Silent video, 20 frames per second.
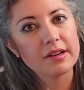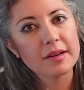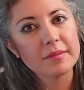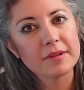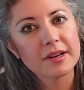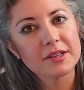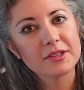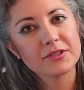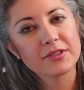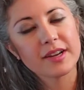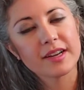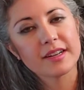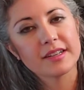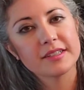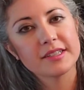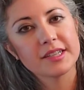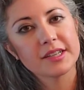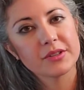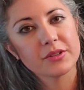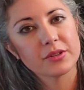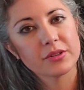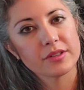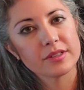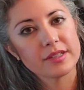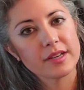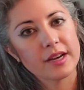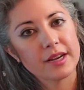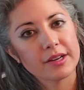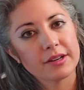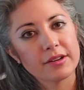I'm Adriana
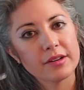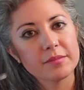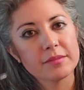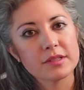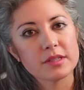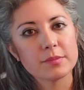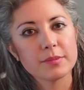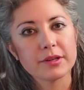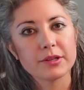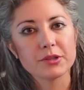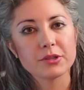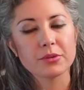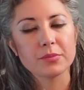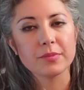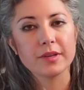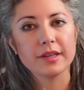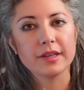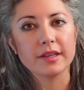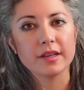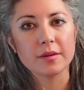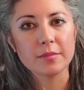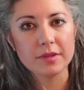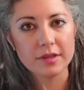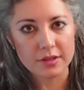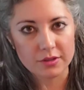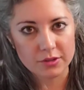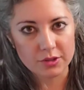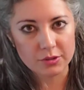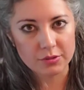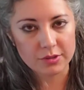Teodoro-Dier. I'm a spiritual medium and
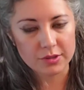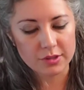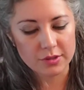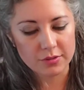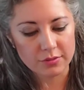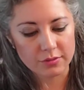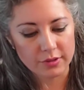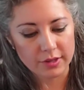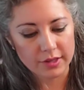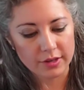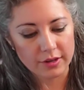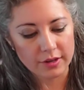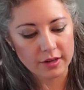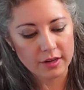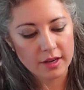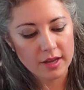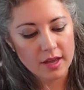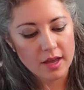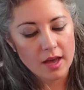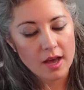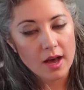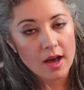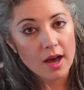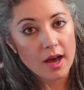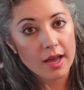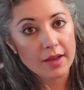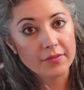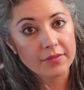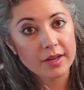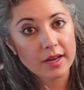intuitive reader.
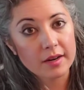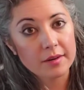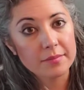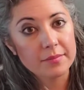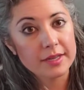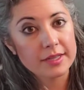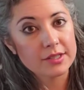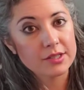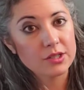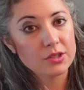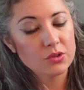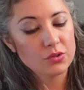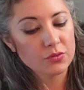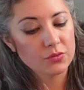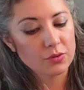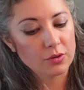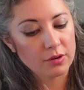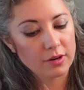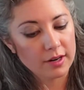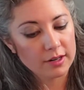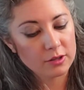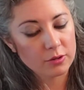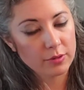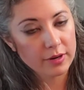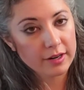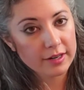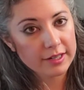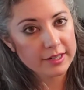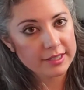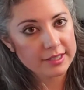I've got a message for
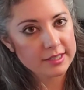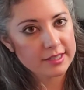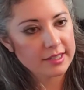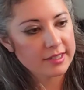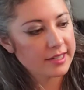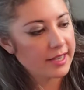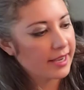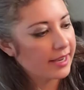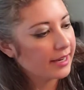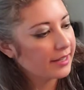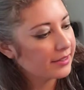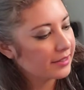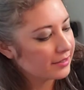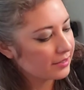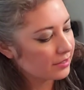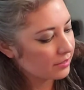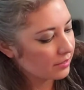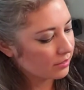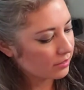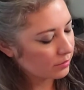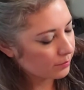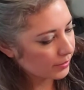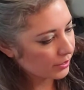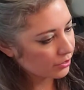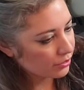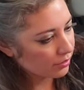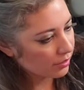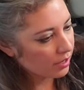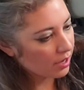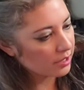Aquarius today, and this is a
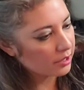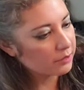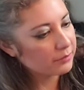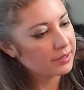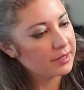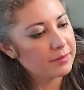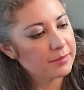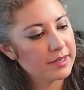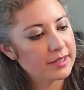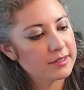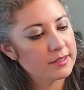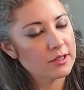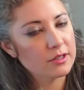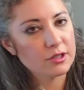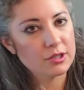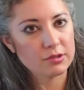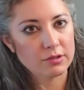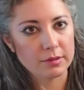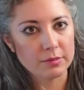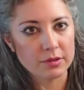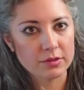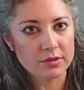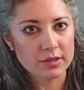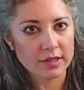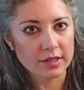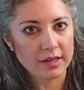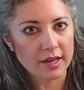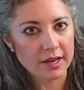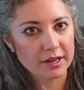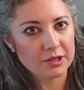special Halloween message, so I'm
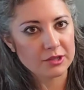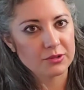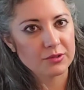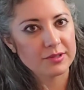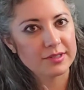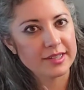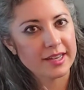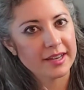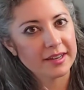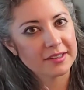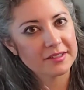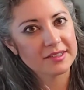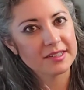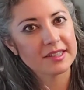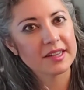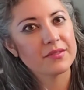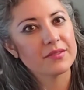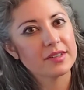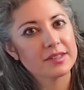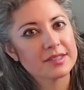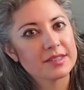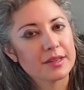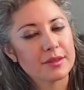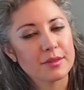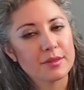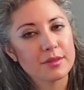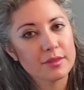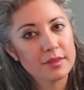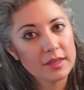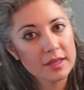using an extra deck to give us a
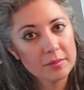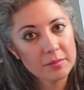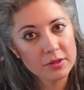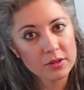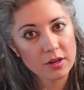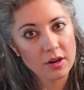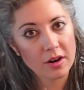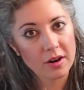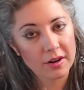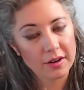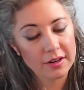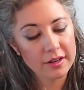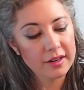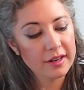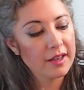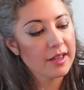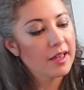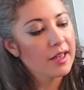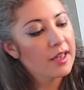theme card.